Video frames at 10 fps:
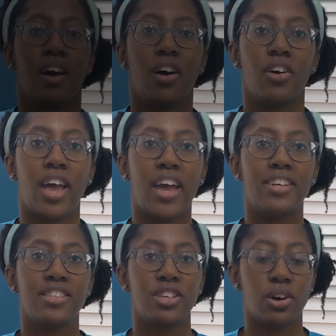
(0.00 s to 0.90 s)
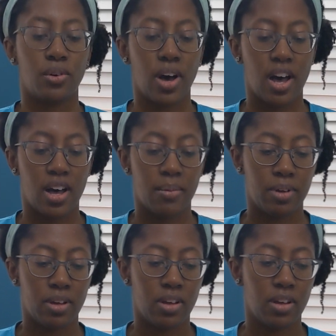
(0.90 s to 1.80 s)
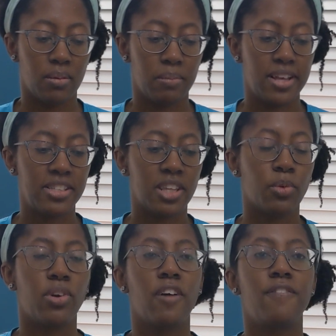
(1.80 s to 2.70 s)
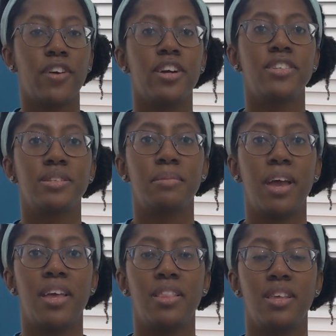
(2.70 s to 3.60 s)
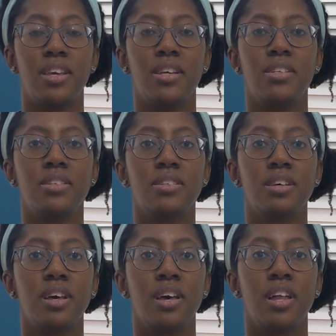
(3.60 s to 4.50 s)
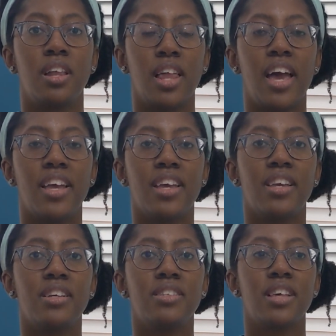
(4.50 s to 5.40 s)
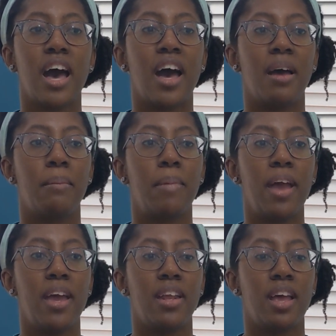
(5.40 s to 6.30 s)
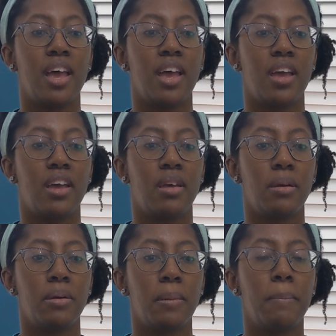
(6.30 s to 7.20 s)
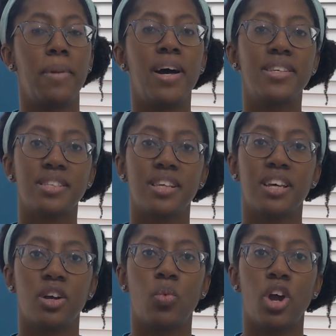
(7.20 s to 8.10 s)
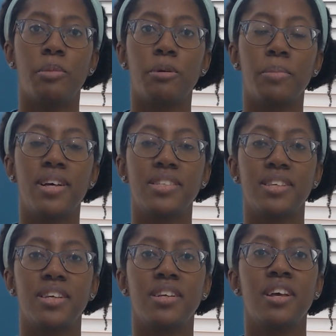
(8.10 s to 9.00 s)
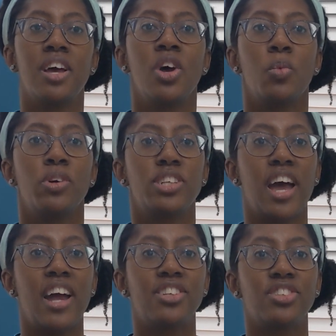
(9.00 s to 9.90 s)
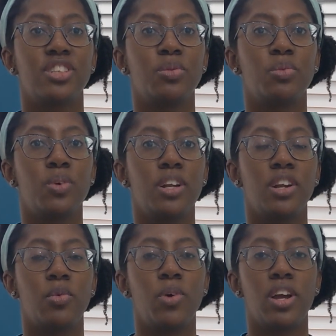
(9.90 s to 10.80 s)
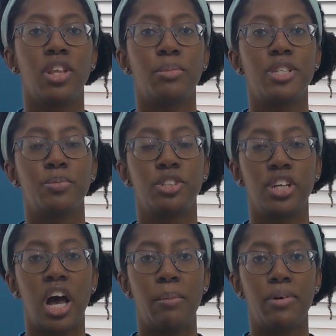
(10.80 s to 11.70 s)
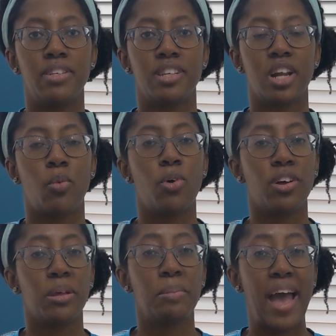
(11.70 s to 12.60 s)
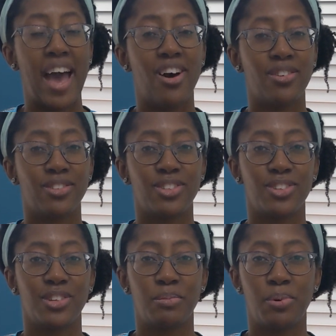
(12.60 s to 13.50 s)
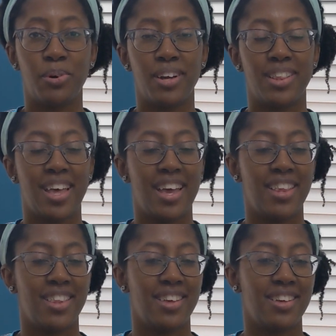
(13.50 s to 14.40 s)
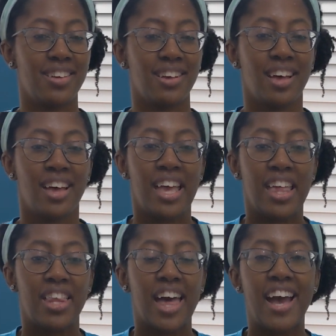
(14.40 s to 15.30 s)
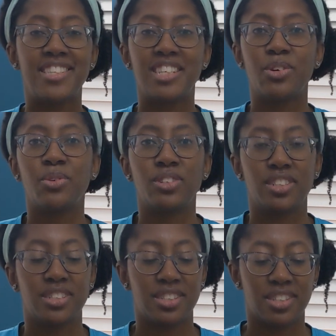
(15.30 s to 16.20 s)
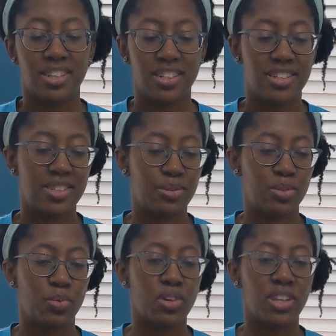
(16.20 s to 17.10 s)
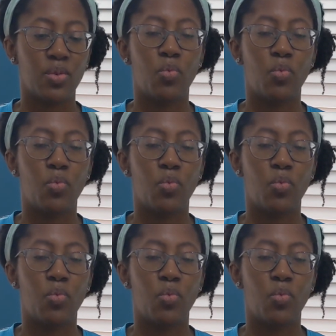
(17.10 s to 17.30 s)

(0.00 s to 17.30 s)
Okay, so basically when I first made these leggings, I made a muslin, a wearable muslin, which I actually ended up wearing them as pajamas, and I wore them out to the point that the elastic was just was really